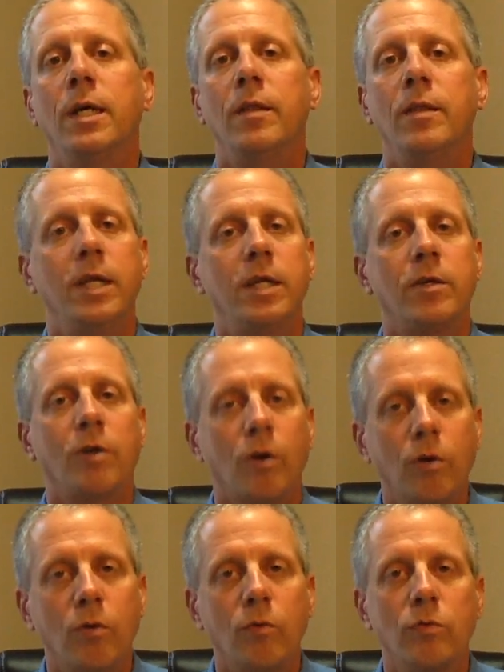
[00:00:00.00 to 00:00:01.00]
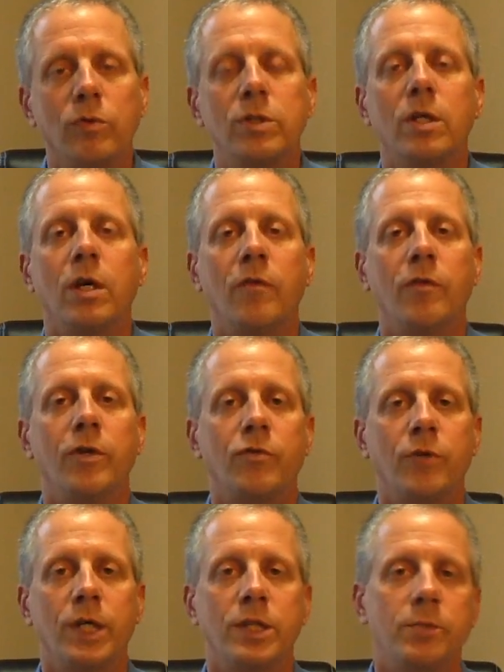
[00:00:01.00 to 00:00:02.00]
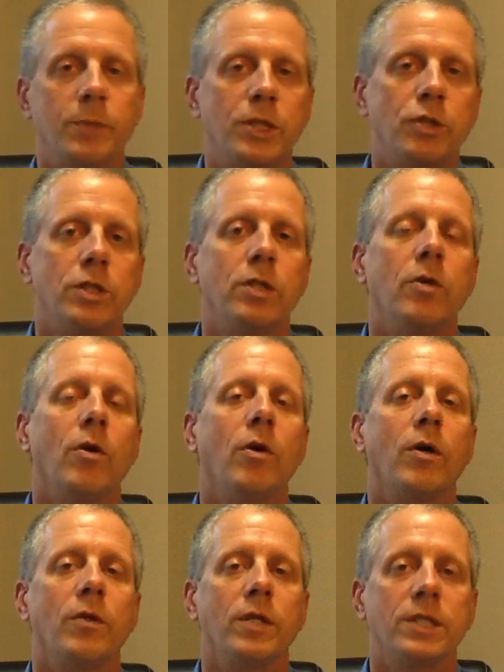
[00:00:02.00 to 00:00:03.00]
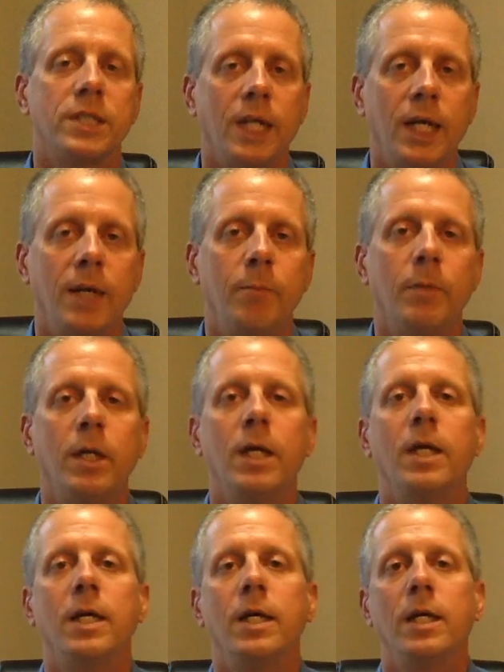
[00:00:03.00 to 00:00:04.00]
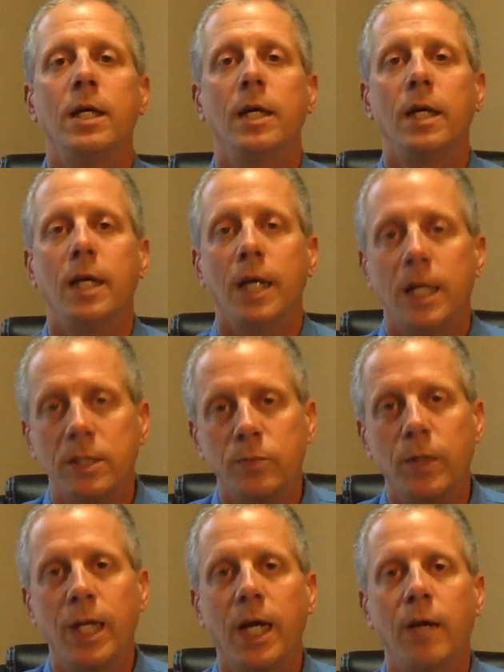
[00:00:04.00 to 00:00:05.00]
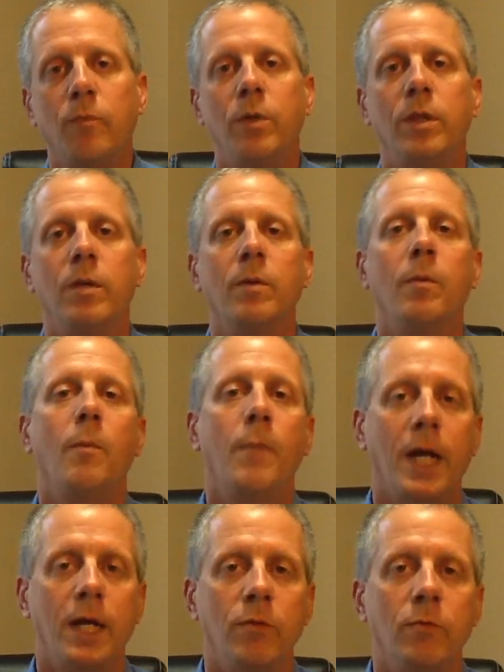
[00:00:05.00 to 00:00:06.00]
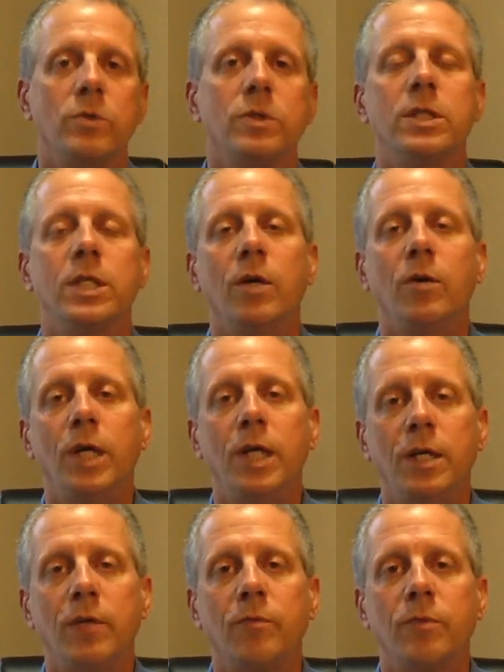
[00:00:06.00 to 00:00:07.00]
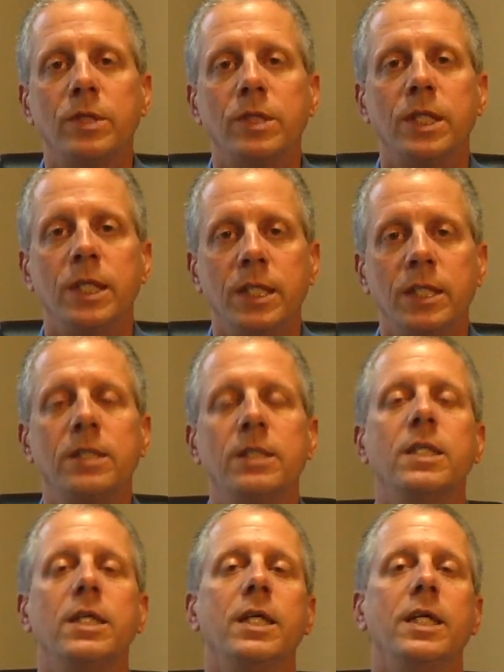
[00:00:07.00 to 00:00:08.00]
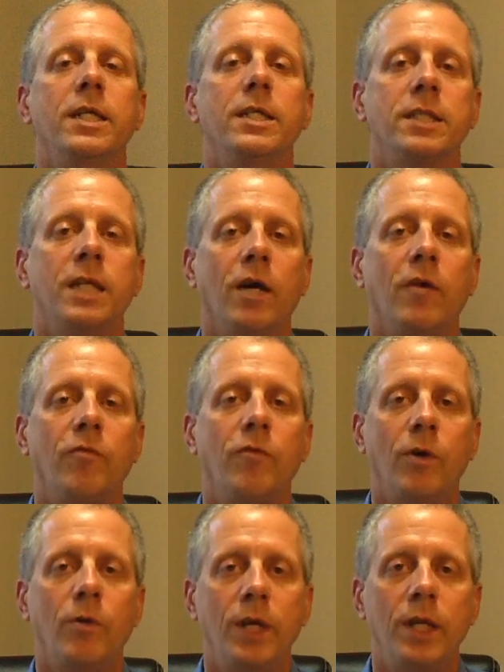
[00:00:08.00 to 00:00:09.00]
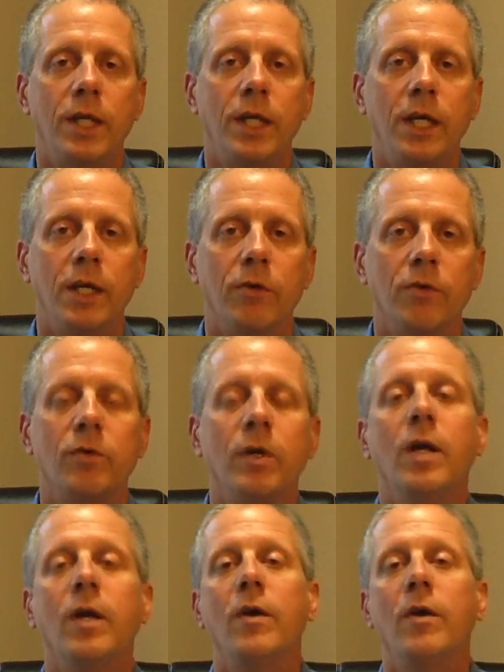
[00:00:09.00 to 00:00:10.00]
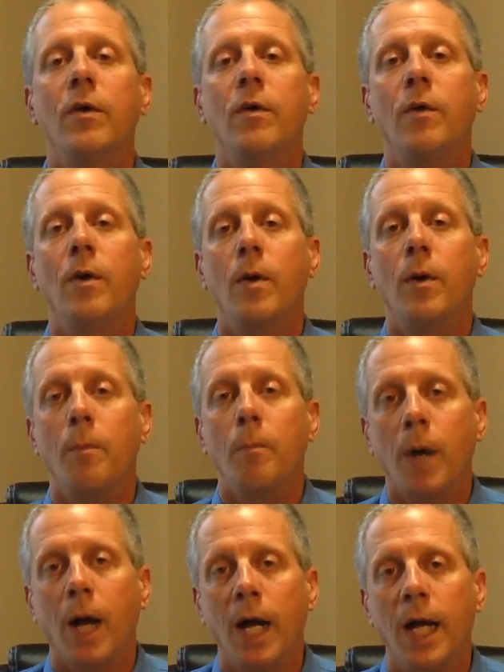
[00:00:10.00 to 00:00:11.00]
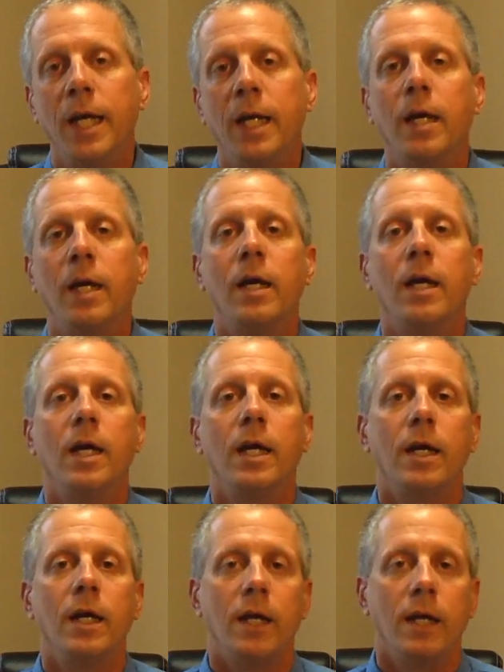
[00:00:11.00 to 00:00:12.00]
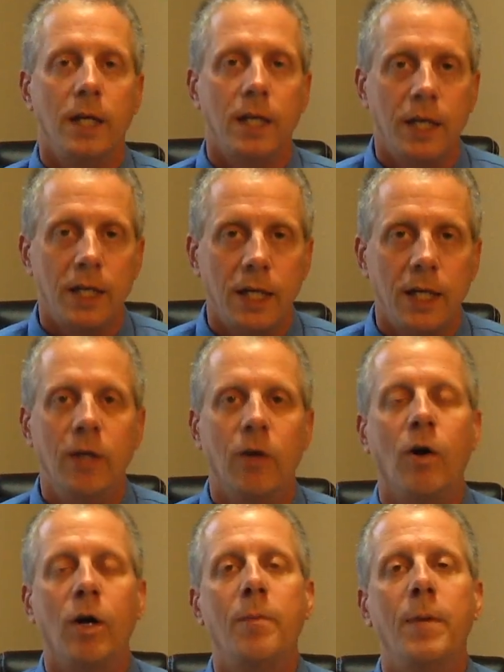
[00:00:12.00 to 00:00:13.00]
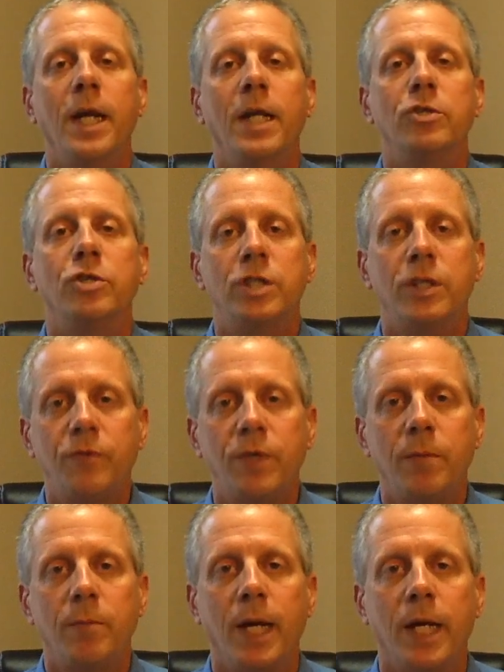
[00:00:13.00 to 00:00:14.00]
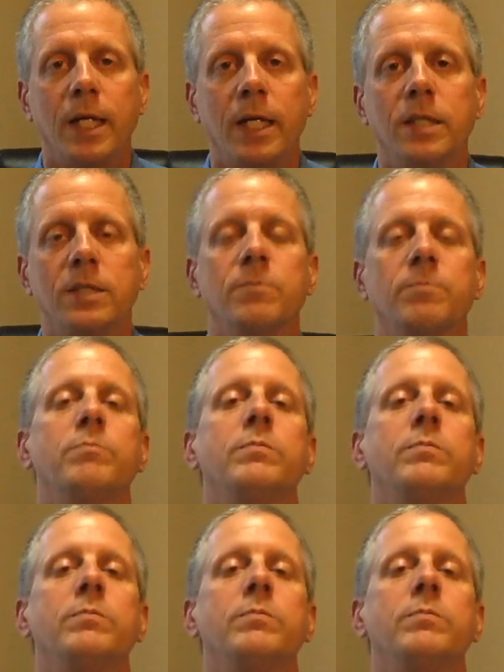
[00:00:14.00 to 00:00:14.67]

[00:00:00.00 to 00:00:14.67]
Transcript: The internals of the transmission are the same as we had with the manuals. The only difference is it is now floating the gears by an automated shifting mechanism.